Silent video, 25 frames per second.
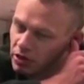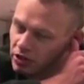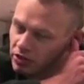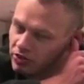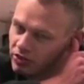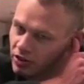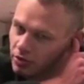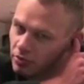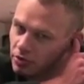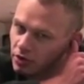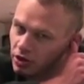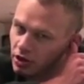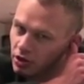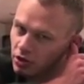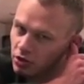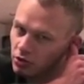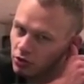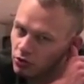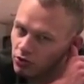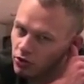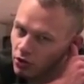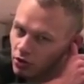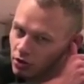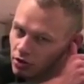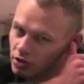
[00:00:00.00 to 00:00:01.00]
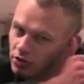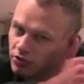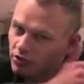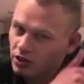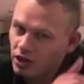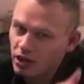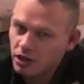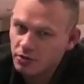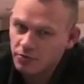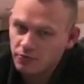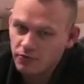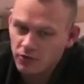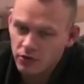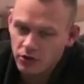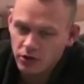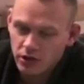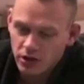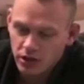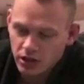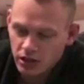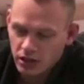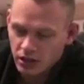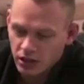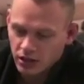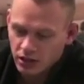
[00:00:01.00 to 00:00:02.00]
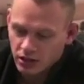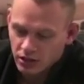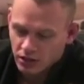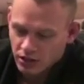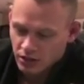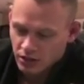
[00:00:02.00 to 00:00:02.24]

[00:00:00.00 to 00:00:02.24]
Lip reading: it's something I use all the time for